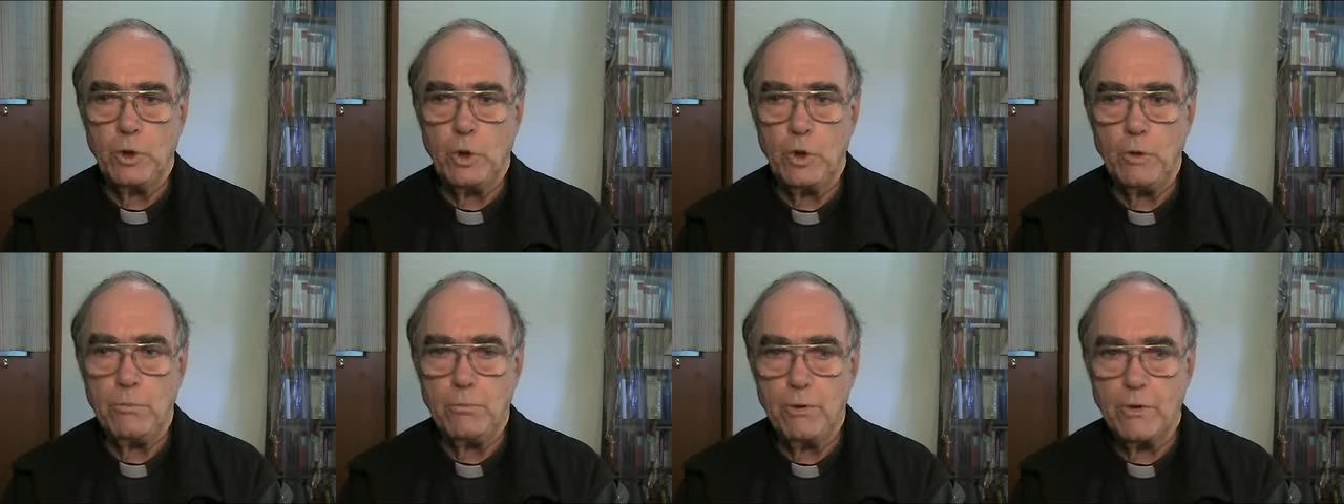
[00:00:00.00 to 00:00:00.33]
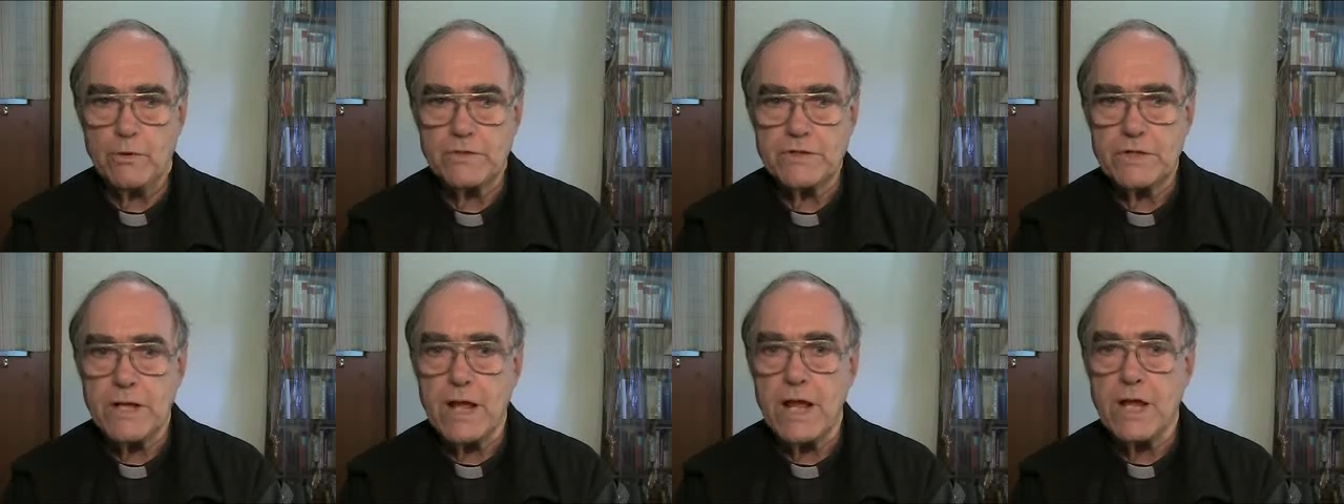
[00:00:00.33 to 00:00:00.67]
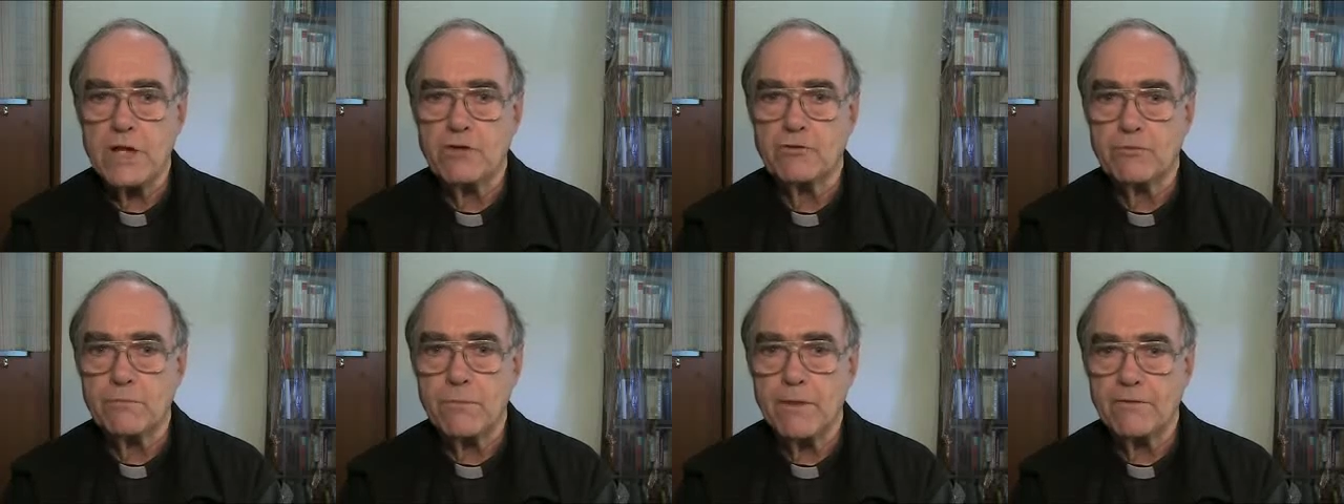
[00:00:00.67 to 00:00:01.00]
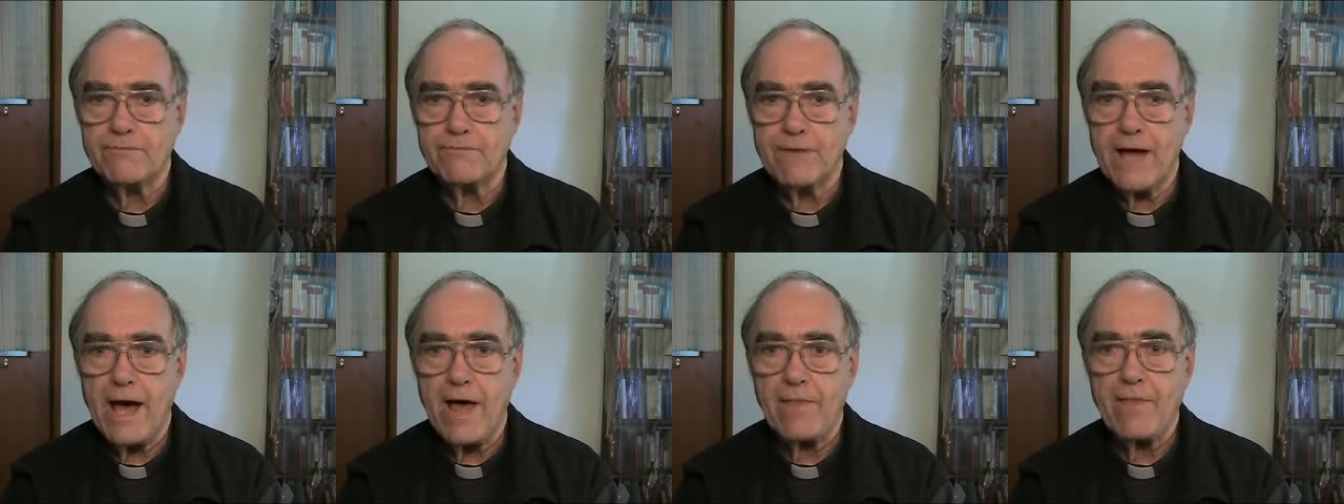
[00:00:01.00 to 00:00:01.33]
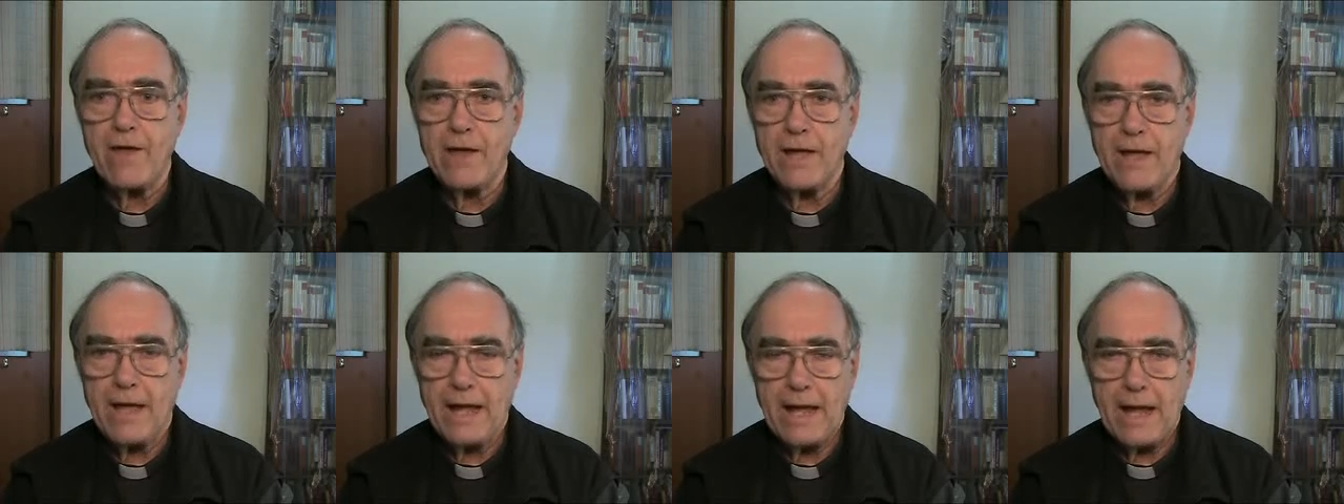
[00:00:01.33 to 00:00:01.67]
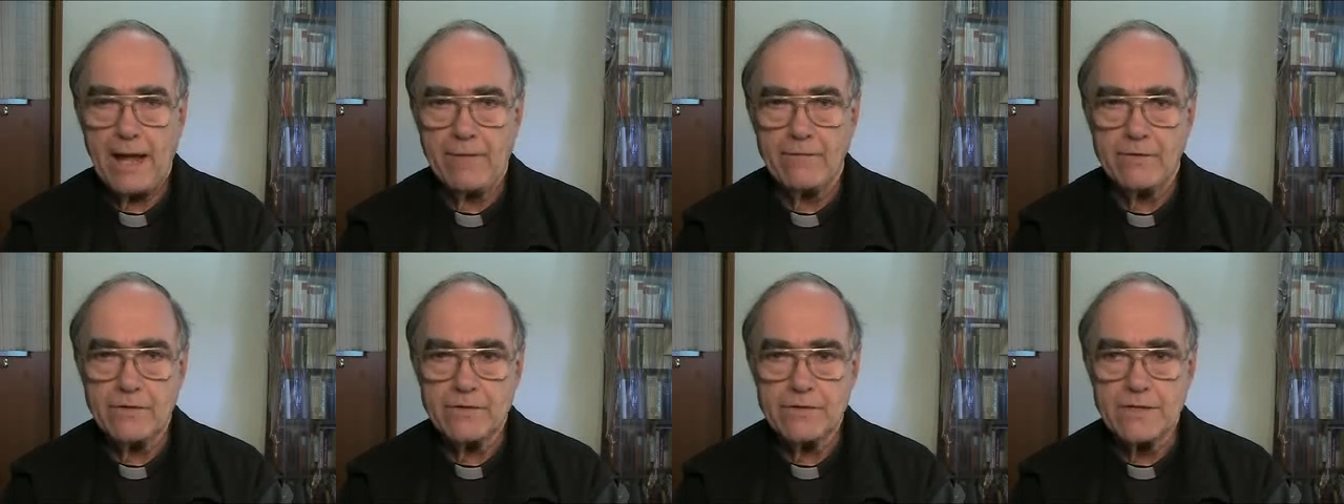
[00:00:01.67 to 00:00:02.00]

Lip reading: who proceeds from the Father and